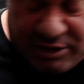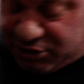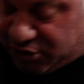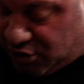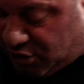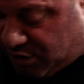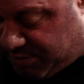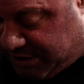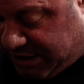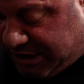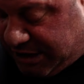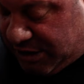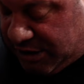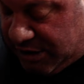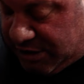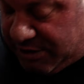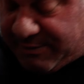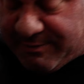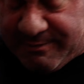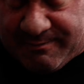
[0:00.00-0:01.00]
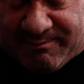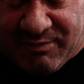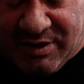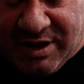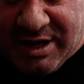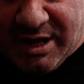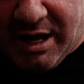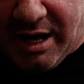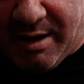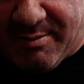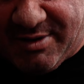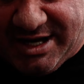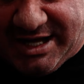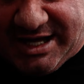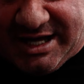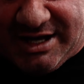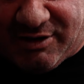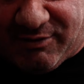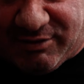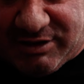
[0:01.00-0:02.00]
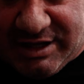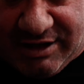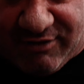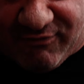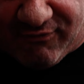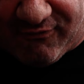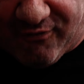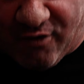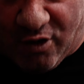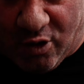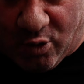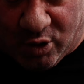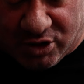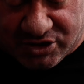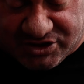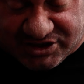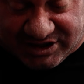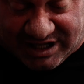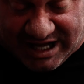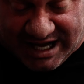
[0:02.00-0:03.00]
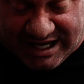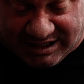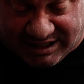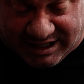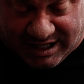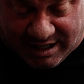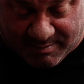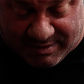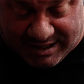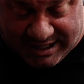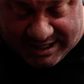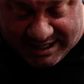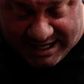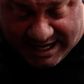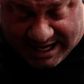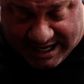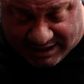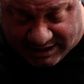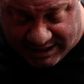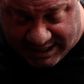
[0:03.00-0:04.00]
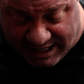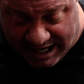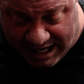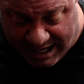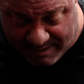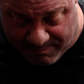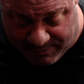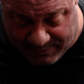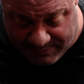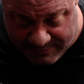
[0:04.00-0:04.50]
So I'm here, I'm gonna lean forward slightly, I'm inhaling up,